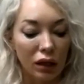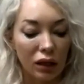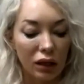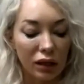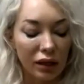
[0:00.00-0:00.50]

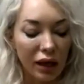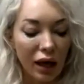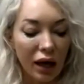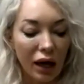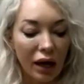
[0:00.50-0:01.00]

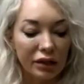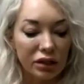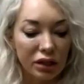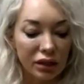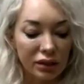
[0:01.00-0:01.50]
yeah, I
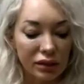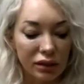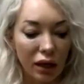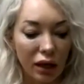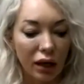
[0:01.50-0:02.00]
just
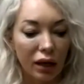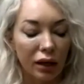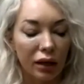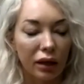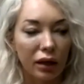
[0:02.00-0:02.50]

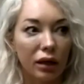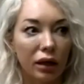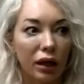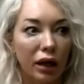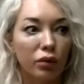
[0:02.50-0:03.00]
I
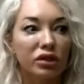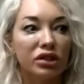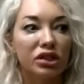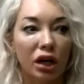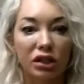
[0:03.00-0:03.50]
it
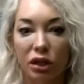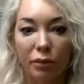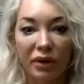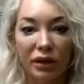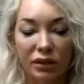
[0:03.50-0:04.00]
was such a
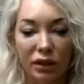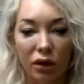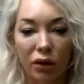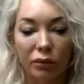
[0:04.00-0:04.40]
big deal.